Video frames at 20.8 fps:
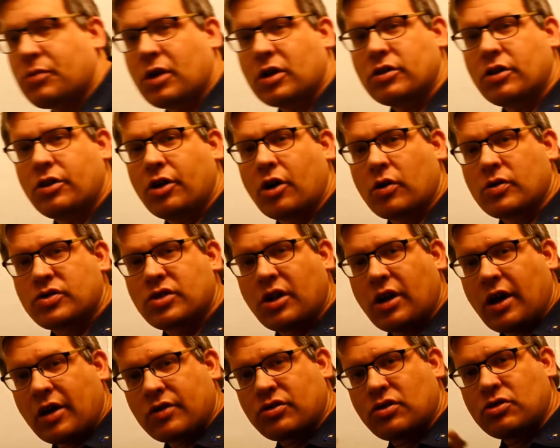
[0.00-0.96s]
about in the notes that
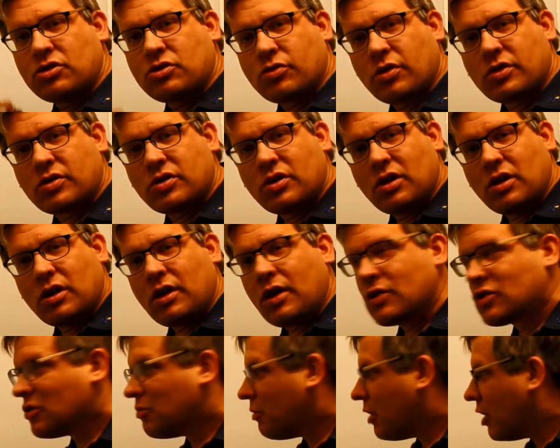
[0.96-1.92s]
eccentricity
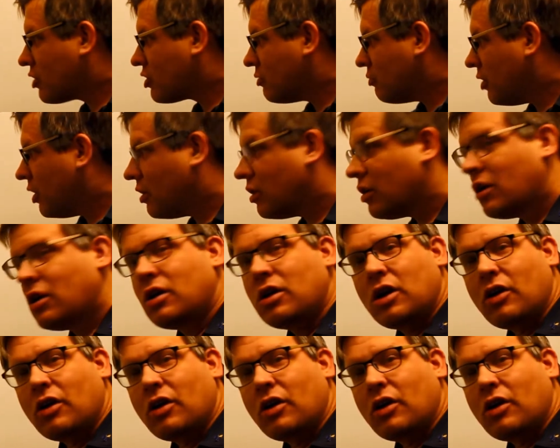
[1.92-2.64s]
is a measurement